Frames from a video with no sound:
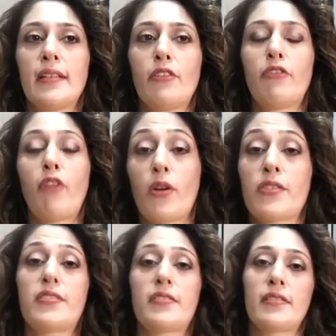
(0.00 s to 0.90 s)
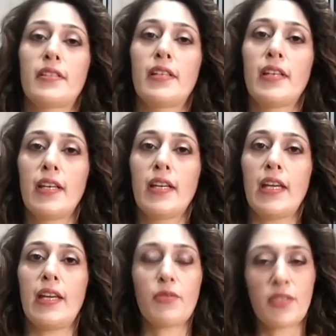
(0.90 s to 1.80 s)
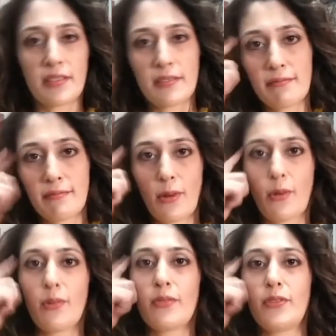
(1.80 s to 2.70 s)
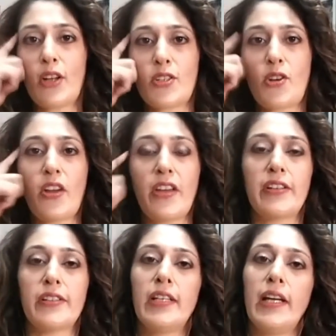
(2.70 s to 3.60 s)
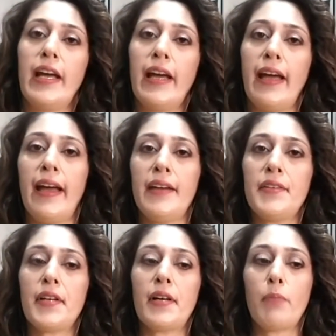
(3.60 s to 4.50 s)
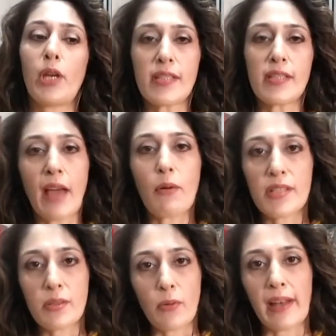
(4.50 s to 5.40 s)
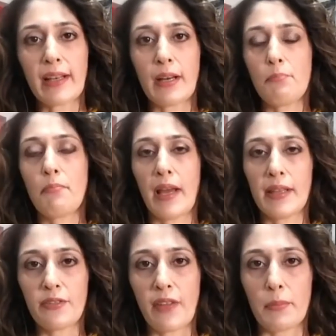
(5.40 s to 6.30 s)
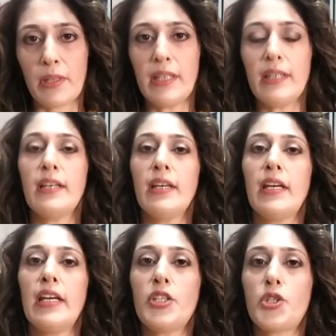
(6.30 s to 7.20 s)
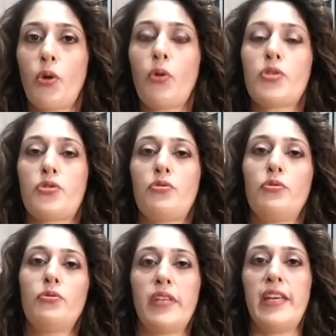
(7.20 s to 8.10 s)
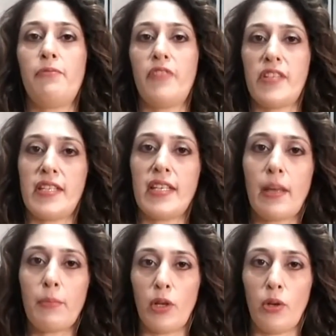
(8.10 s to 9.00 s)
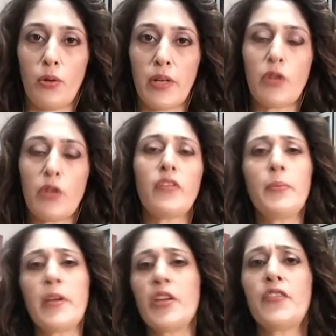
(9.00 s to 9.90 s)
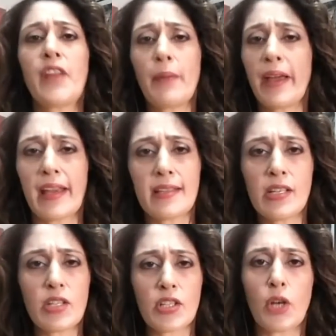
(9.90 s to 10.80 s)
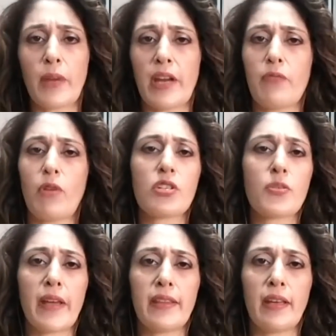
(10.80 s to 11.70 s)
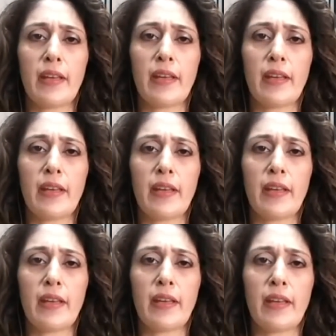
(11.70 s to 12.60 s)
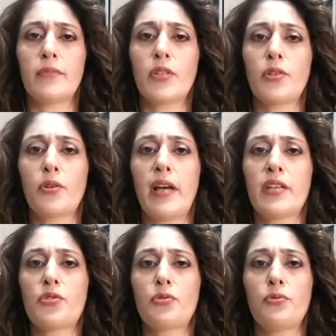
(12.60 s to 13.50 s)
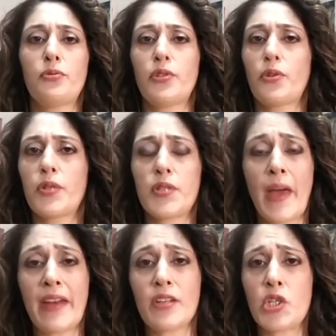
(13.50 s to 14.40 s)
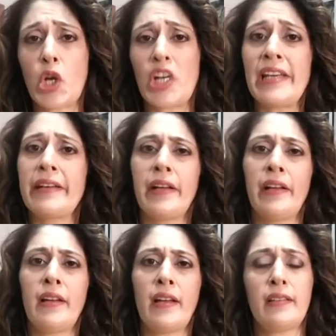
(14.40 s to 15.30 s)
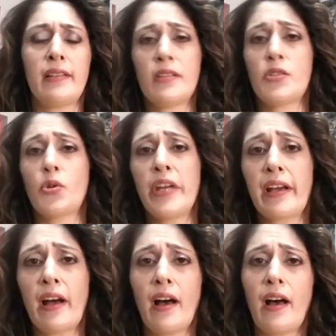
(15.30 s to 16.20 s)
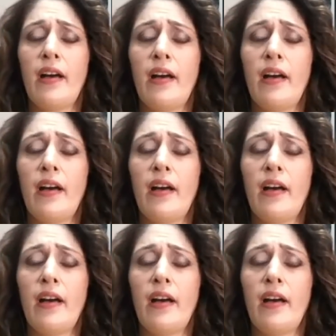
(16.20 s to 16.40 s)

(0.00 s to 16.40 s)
flaws. He was not strong here. And because I wasn't welcomed by the family, he chose to keep visiting them alone. And over a period of time, I guess he just brainwashed by them, as to, this marriage is not legal, there is no nikah,